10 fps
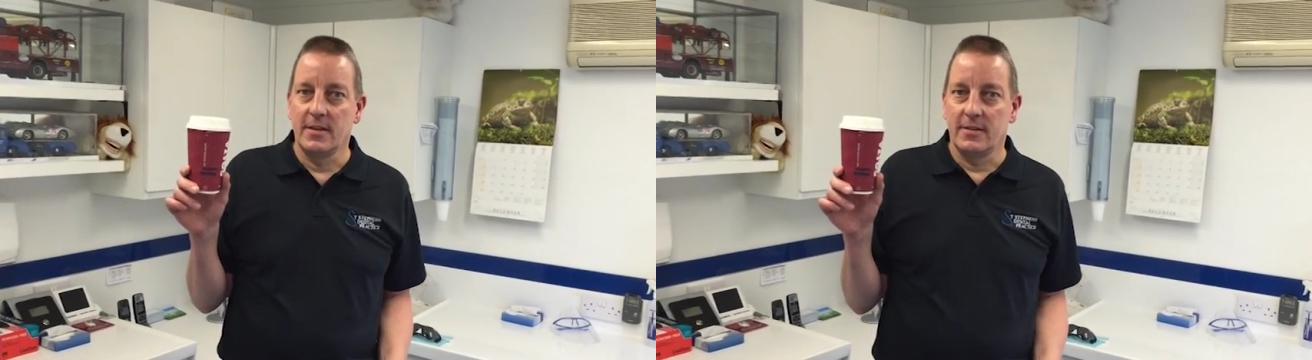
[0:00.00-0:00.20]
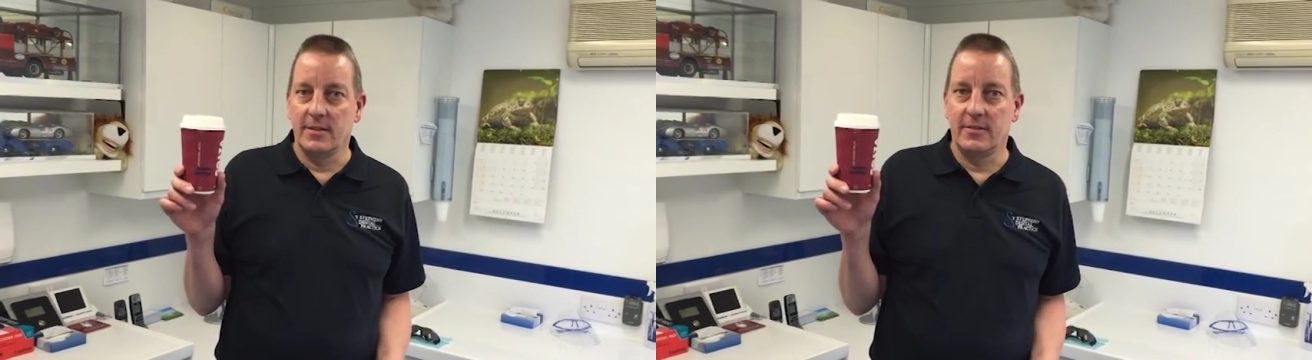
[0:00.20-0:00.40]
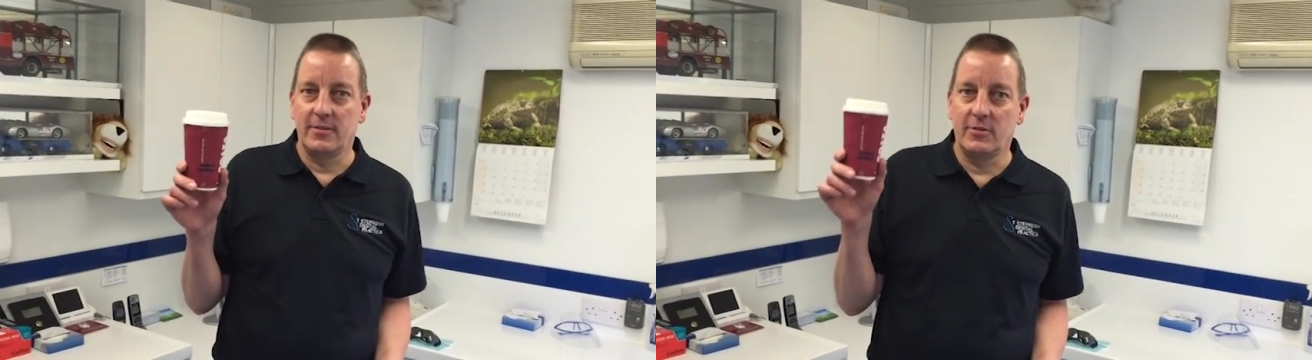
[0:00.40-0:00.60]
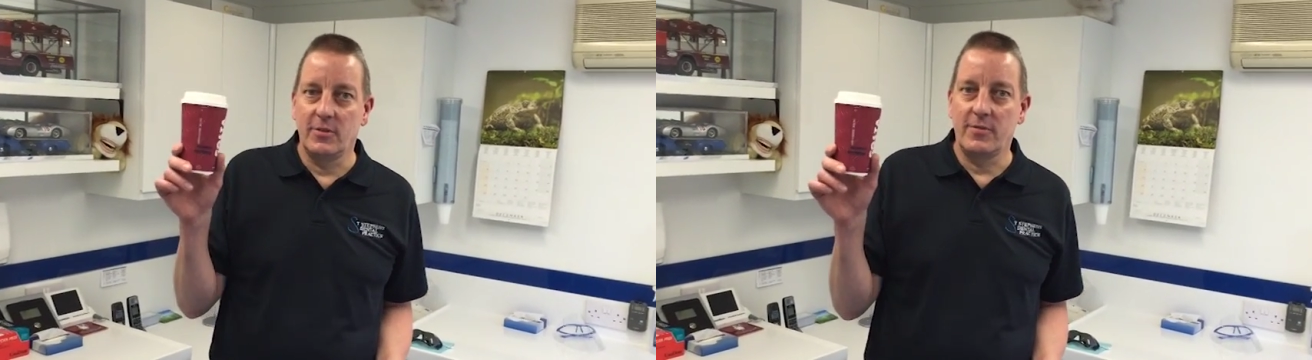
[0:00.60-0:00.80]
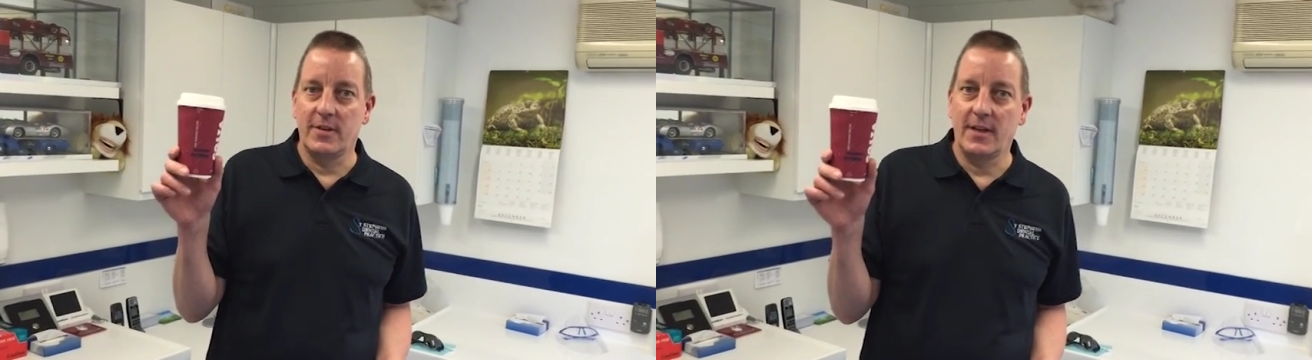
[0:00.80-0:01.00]
This is
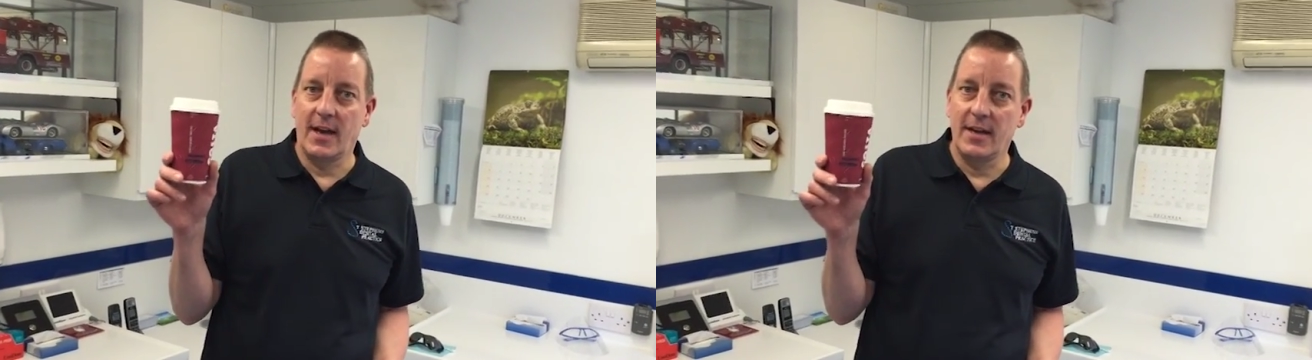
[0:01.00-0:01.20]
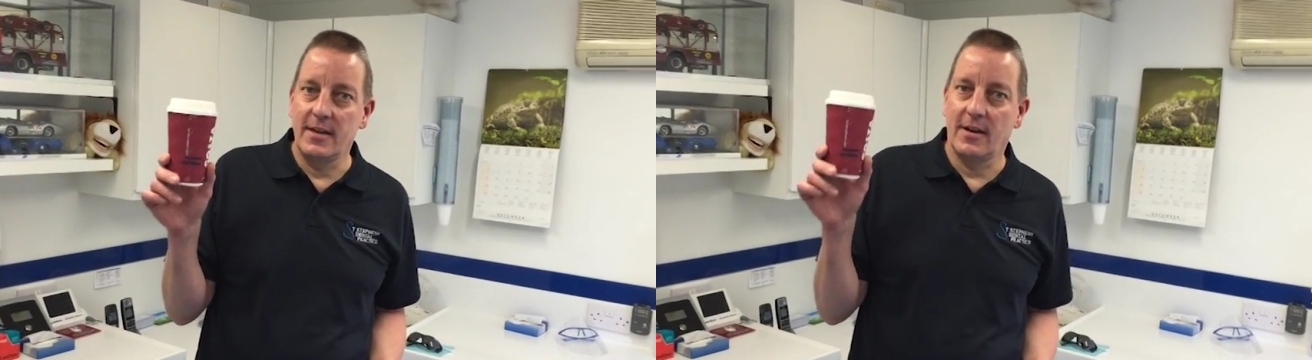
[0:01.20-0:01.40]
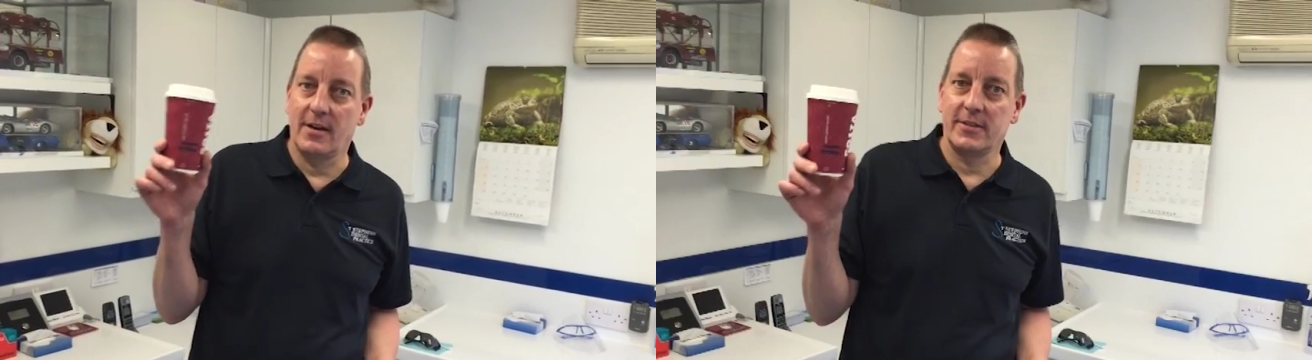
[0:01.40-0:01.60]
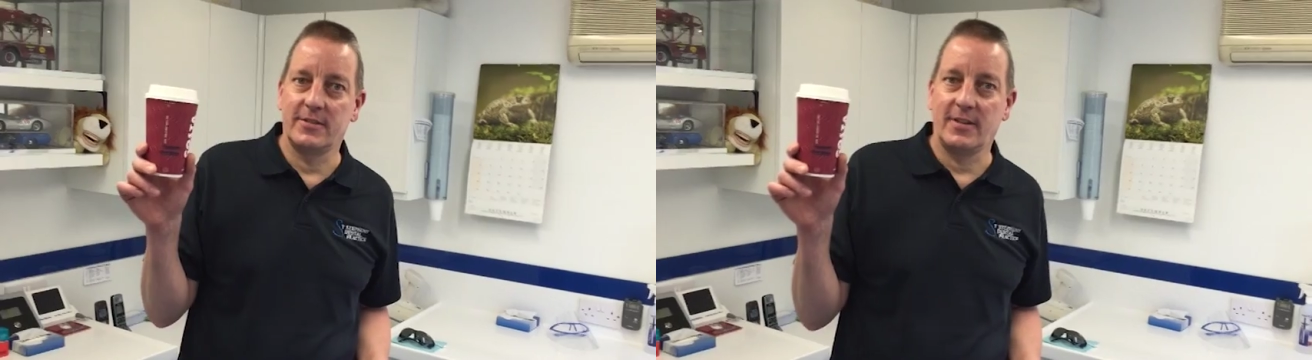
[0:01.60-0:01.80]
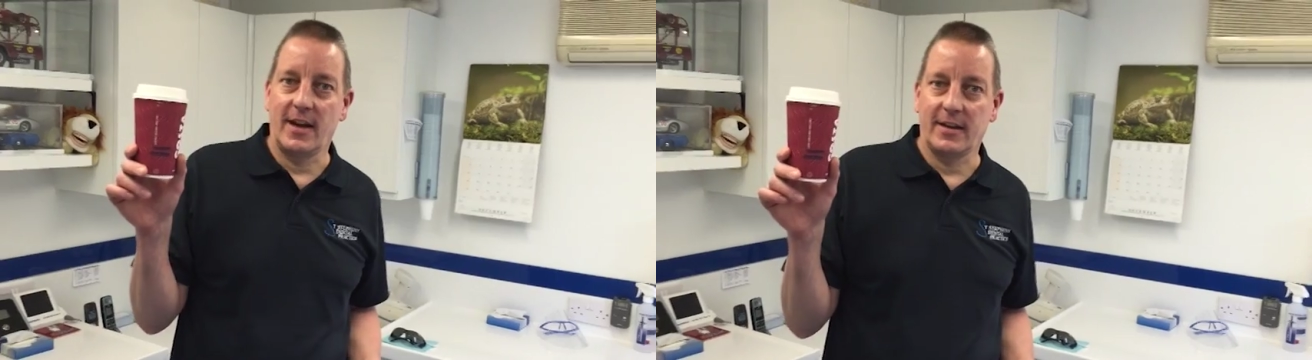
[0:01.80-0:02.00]
tooth decay, heart
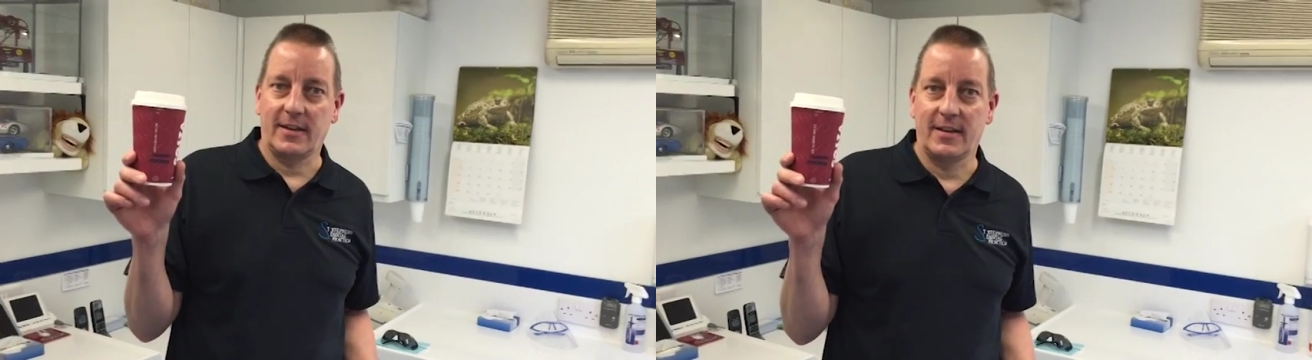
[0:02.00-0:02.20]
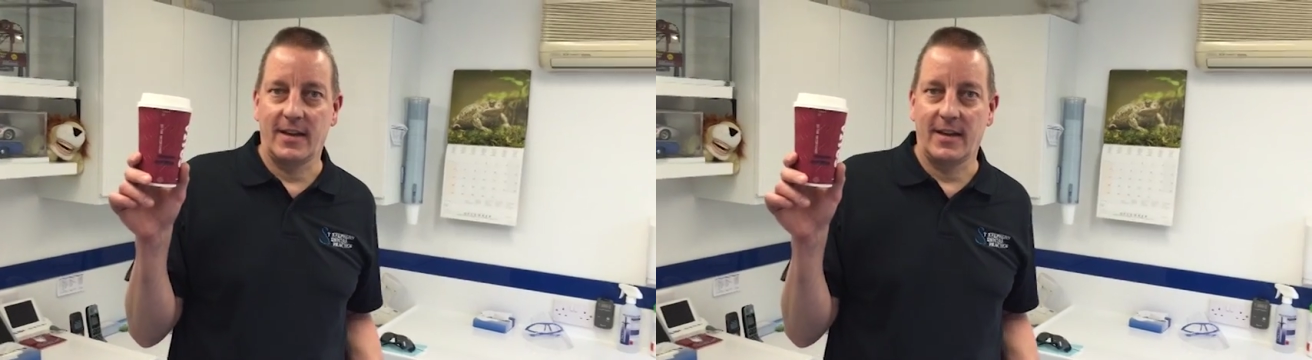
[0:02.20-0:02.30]
attack